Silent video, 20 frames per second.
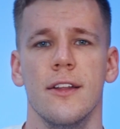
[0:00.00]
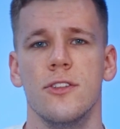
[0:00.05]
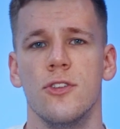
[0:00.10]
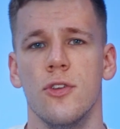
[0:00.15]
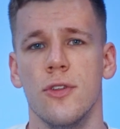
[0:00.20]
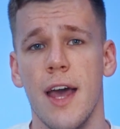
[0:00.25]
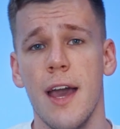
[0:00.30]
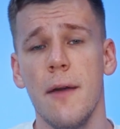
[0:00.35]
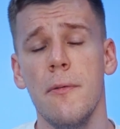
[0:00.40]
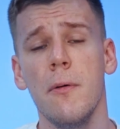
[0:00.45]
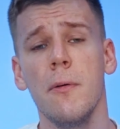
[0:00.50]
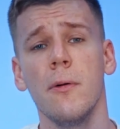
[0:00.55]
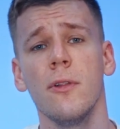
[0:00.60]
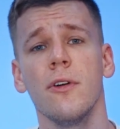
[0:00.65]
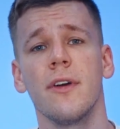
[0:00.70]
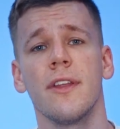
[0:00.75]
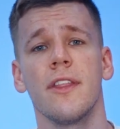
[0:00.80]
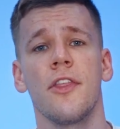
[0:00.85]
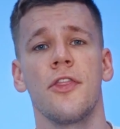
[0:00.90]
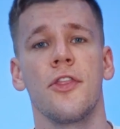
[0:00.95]
Today we will
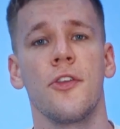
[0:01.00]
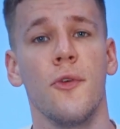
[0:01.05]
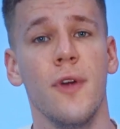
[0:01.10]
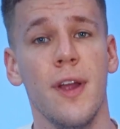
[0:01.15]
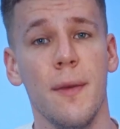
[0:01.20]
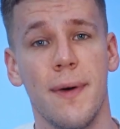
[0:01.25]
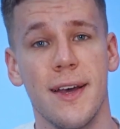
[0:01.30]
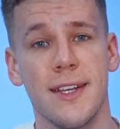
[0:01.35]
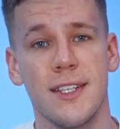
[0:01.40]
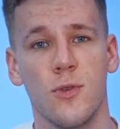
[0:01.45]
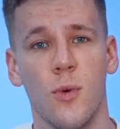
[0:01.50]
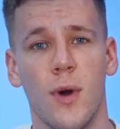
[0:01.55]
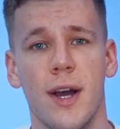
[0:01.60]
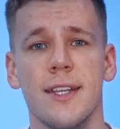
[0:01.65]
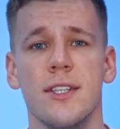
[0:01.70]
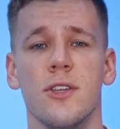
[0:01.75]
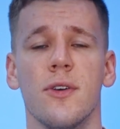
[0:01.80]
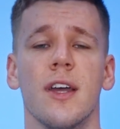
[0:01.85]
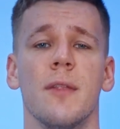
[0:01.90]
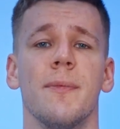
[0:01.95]
look at the 3 best
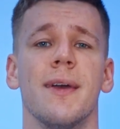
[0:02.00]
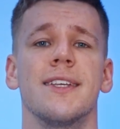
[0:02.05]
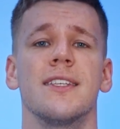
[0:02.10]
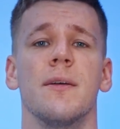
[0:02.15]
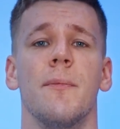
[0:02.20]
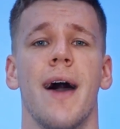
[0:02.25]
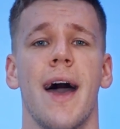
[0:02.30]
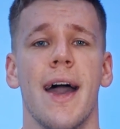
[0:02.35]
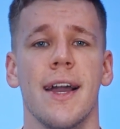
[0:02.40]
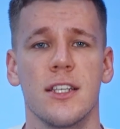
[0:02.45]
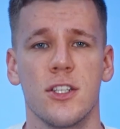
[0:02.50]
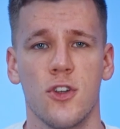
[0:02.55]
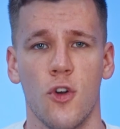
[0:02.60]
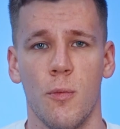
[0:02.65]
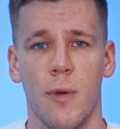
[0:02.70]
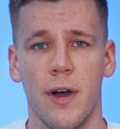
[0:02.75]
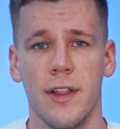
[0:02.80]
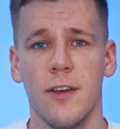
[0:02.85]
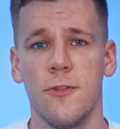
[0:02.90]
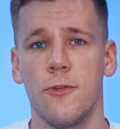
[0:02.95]
ways you can make some extra
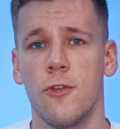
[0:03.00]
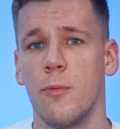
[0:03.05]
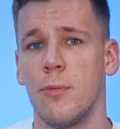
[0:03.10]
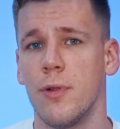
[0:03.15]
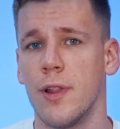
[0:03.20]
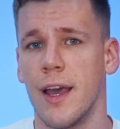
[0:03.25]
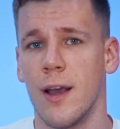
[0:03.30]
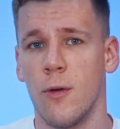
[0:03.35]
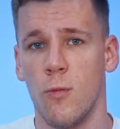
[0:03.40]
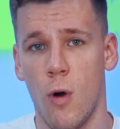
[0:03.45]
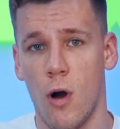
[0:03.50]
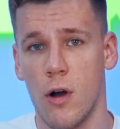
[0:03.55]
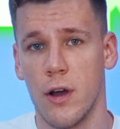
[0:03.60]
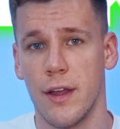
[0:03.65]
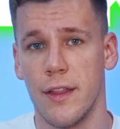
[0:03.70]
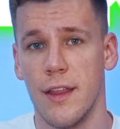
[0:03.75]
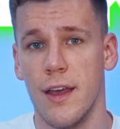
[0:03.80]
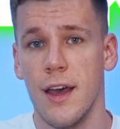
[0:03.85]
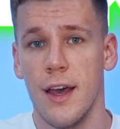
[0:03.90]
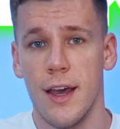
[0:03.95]
money from playing
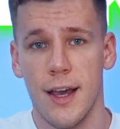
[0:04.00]
Walken.